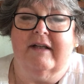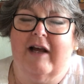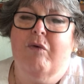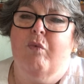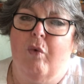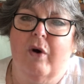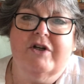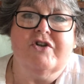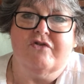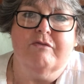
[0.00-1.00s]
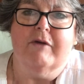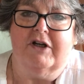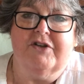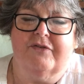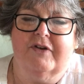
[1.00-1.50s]
And I want so
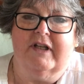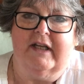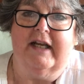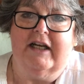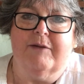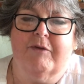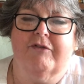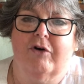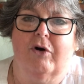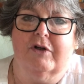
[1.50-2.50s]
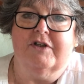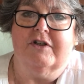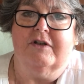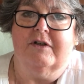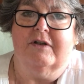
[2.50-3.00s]
much for the kingdom of God